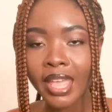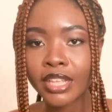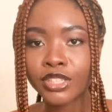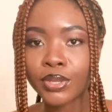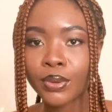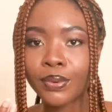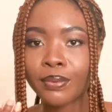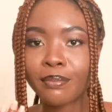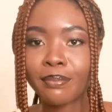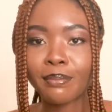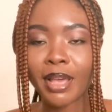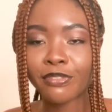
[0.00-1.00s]
And so
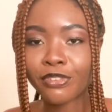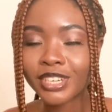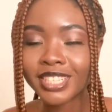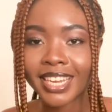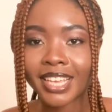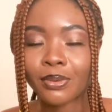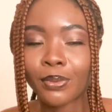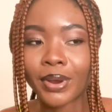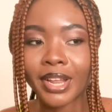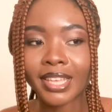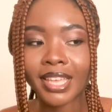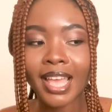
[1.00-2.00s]
my first day at
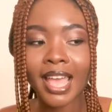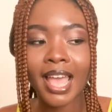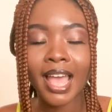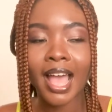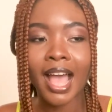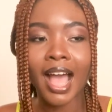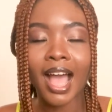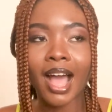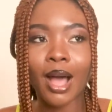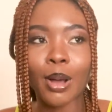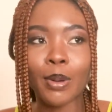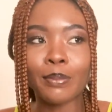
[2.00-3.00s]
work,
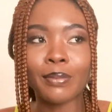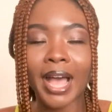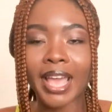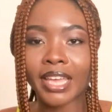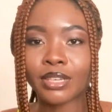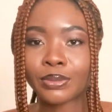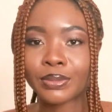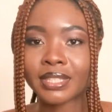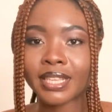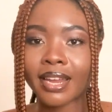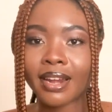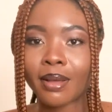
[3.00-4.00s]
I had to
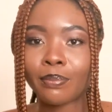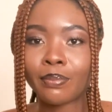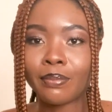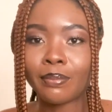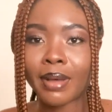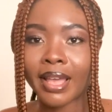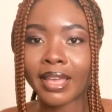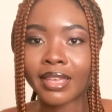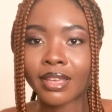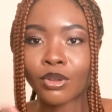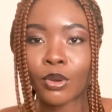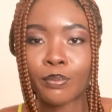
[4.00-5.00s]
set up
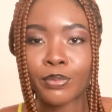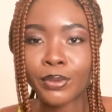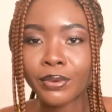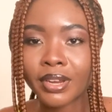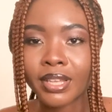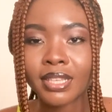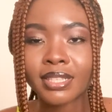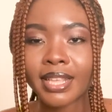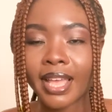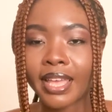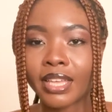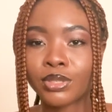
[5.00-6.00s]
my computers,
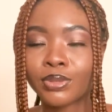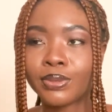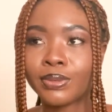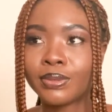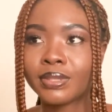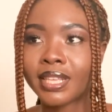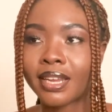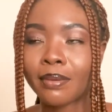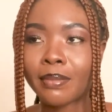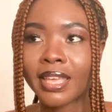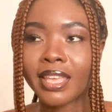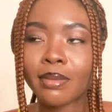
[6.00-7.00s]
I had to set up
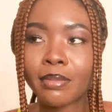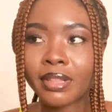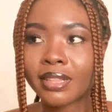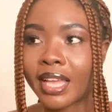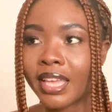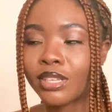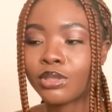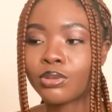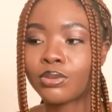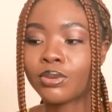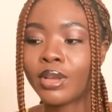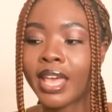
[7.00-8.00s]
my email, I had
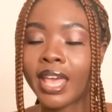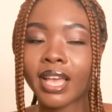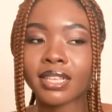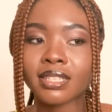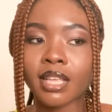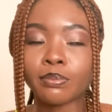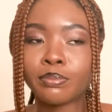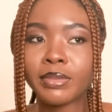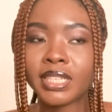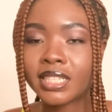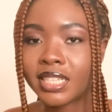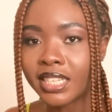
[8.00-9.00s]
to accept
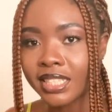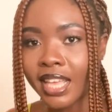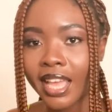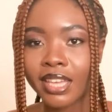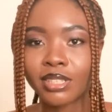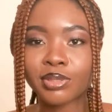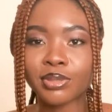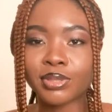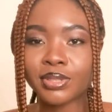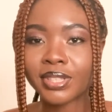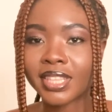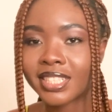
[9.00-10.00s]
meetings, I had to
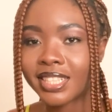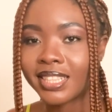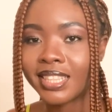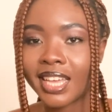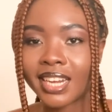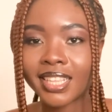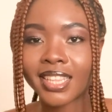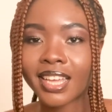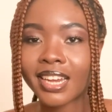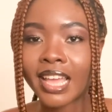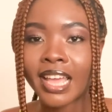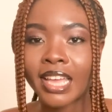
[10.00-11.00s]
do this and that and that.
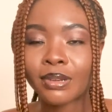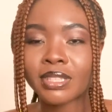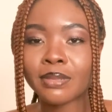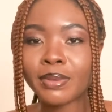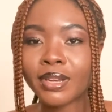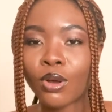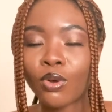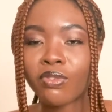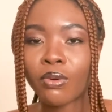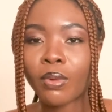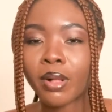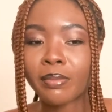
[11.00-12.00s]
It was a bit
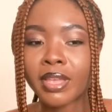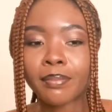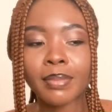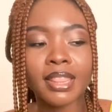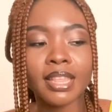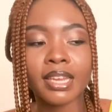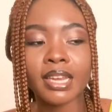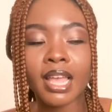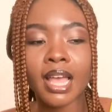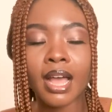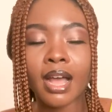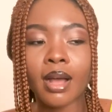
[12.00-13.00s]
overwhelming, but then
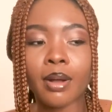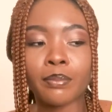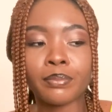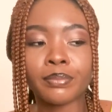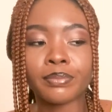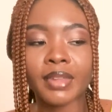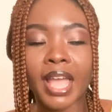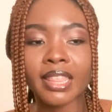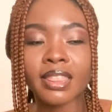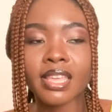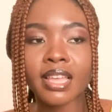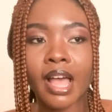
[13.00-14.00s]
I
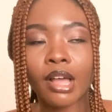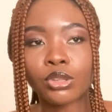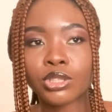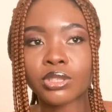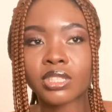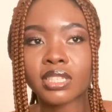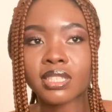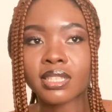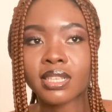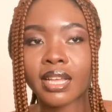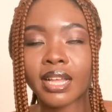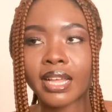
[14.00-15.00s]
think I also just
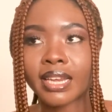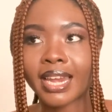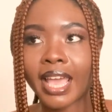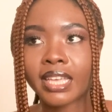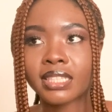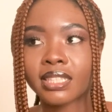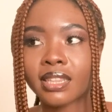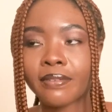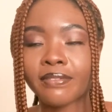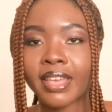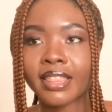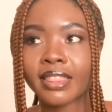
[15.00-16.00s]
liked the
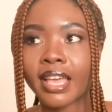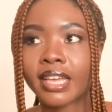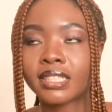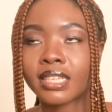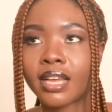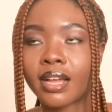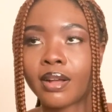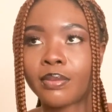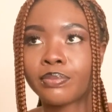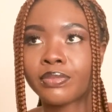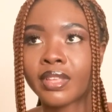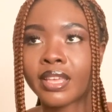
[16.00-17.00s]
fact that
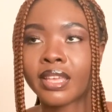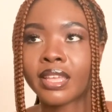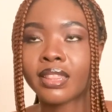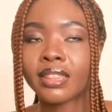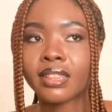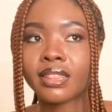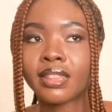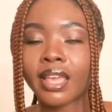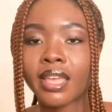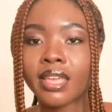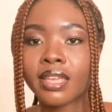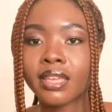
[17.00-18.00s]

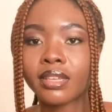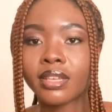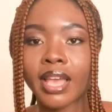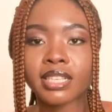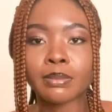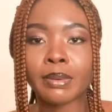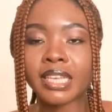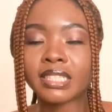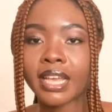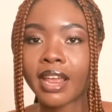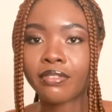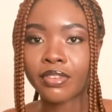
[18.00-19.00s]
they explained
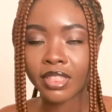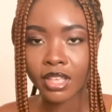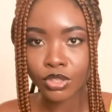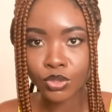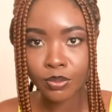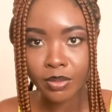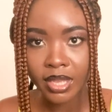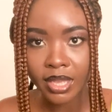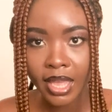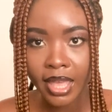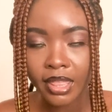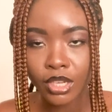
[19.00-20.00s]
everything to
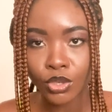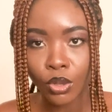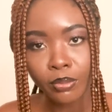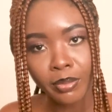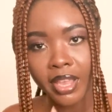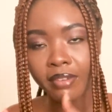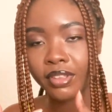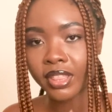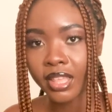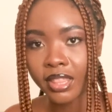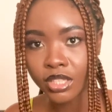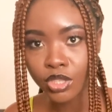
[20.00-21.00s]
me, and they told me
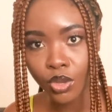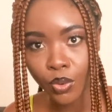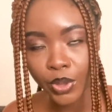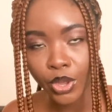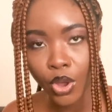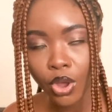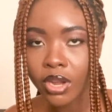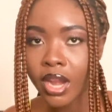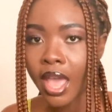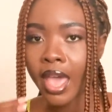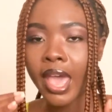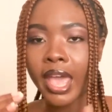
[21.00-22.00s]
everything that's going on.
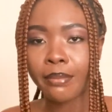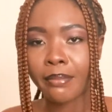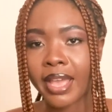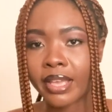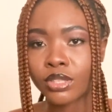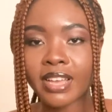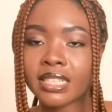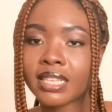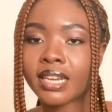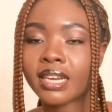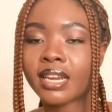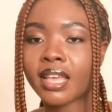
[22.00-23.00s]
And my advisor
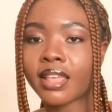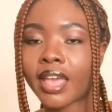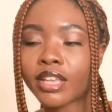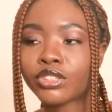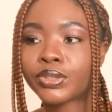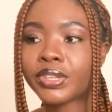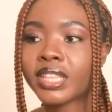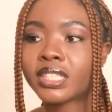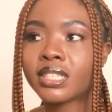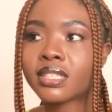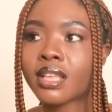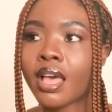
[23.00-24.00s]
and another actuary, they
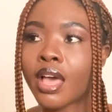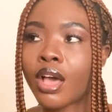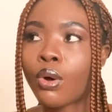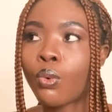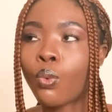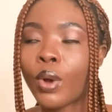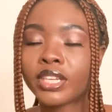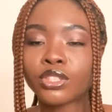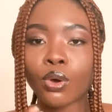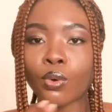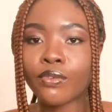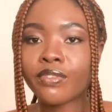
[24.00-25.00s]
just went
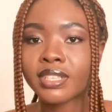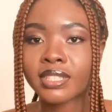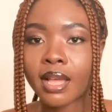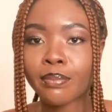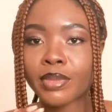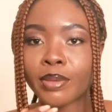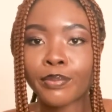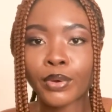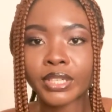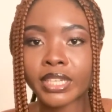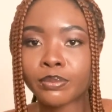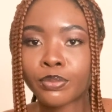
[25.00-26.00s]
over some
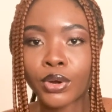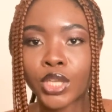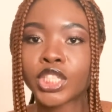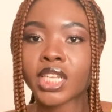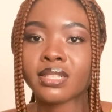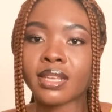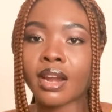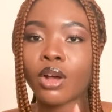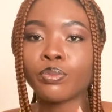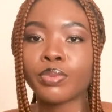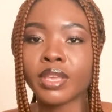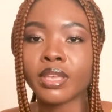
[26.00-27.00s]
important projects that
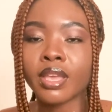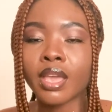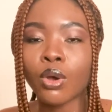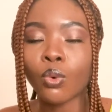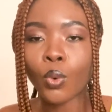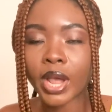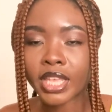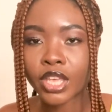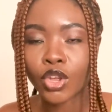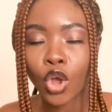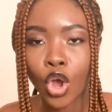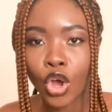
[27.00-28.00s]
I'll be
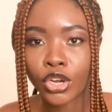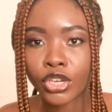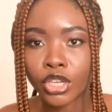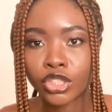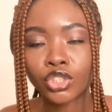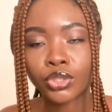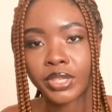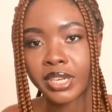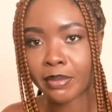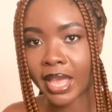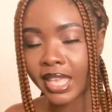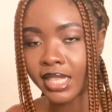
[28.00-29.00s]
working on during
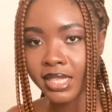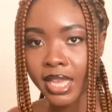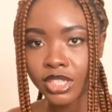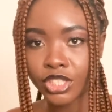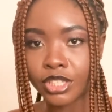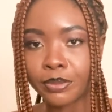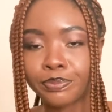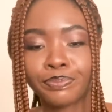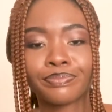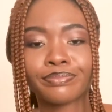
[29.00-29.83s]
my internship.